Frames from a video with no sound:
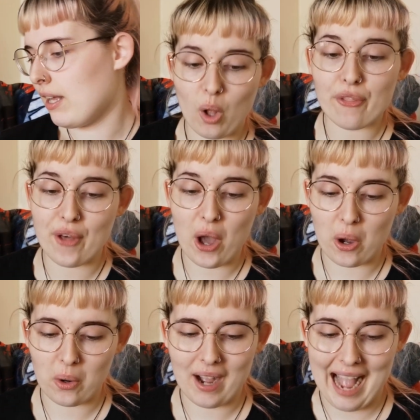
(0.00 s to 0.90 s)

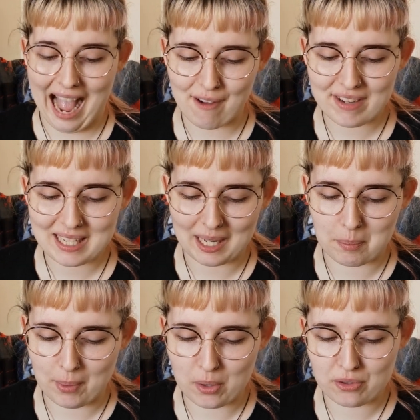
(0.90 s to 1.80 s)
Although having
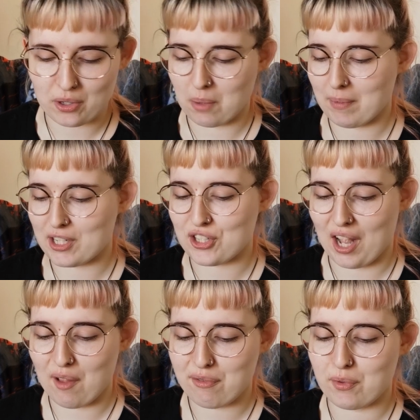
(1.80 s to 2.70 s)
like both on my
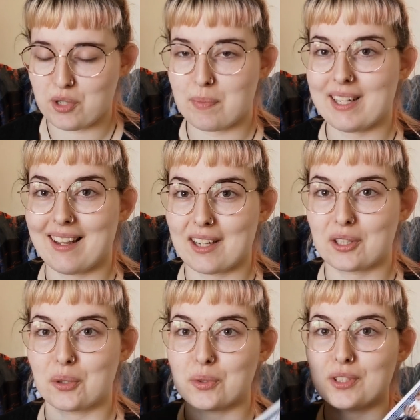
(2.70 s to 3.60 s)
shelf would be like a
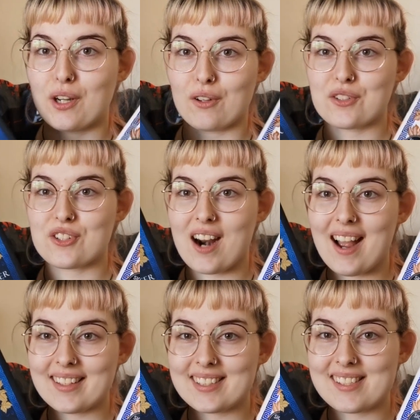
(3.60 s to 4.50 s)
cool
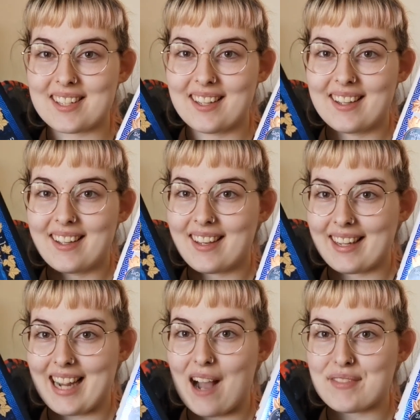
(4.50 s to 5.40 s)
contrast.
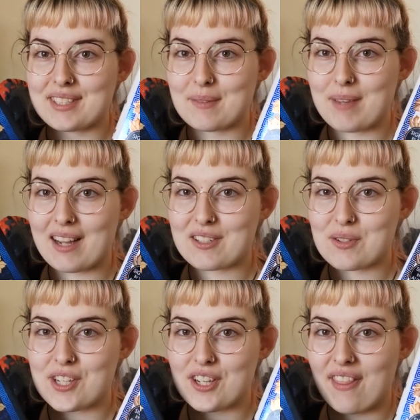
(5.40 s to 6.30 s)
Like having them next
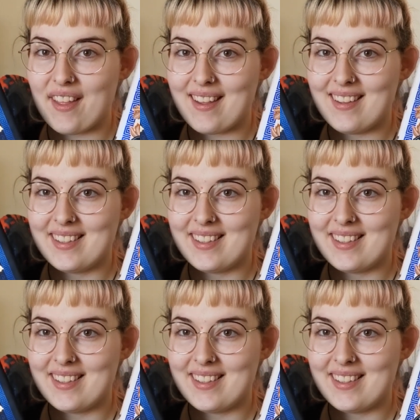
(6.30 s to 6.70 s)
to each other.